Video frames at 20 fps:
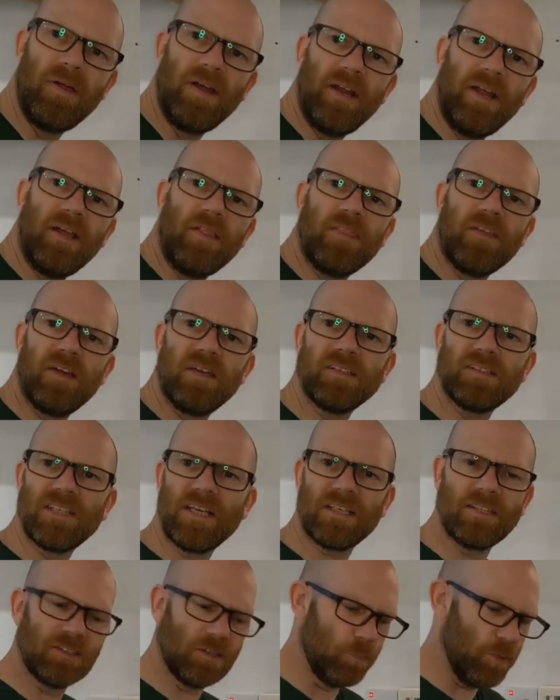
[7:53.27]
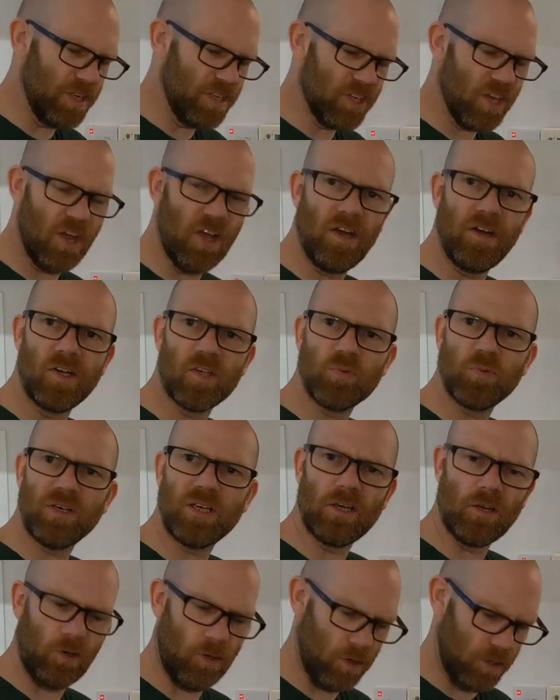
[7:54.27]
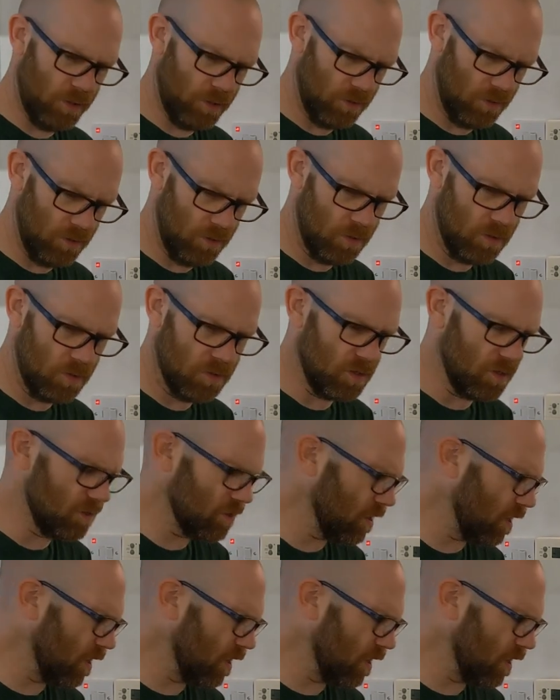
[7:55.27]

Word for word: 1 minute 30 seconds, and we turn as we cook. So